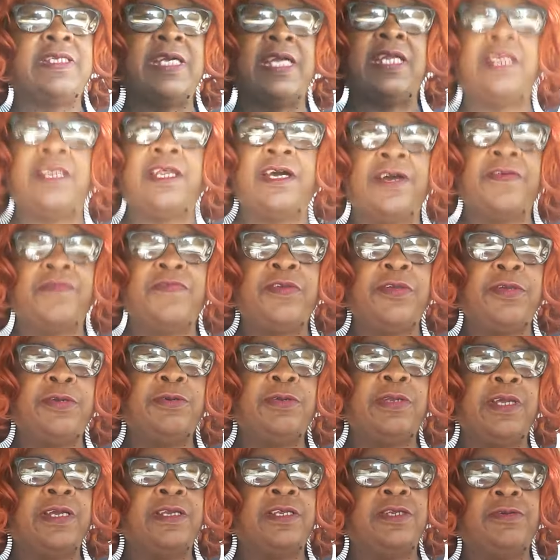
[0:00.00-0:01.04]
they love
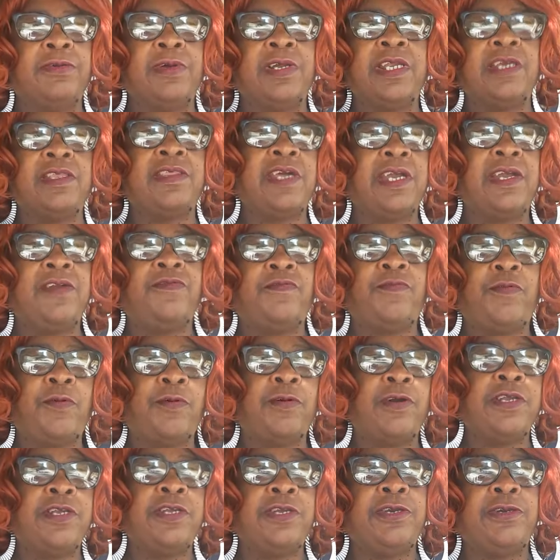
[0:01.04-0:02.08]
you, they'll do anything
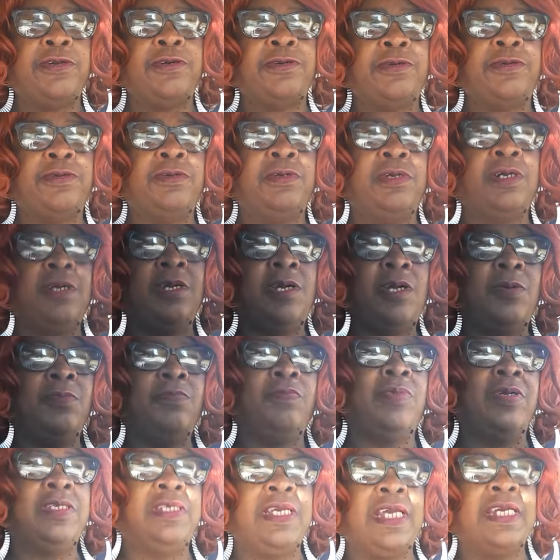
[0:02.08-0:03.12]
for you,
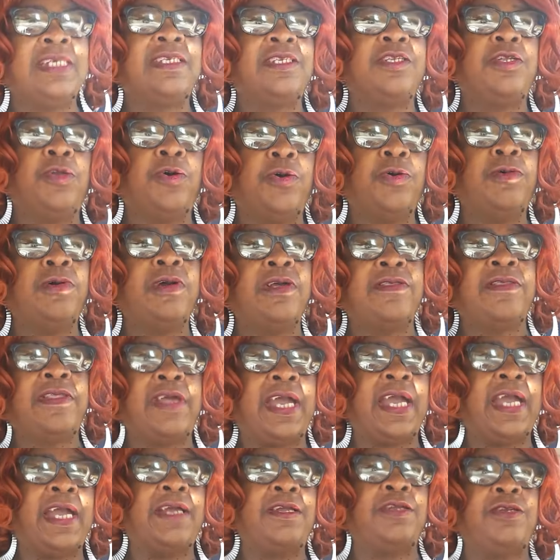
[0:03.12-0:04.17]
but just knowing
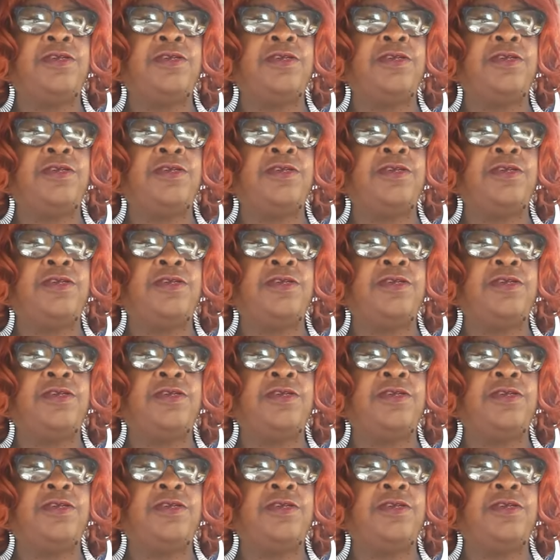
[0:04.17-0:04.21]
that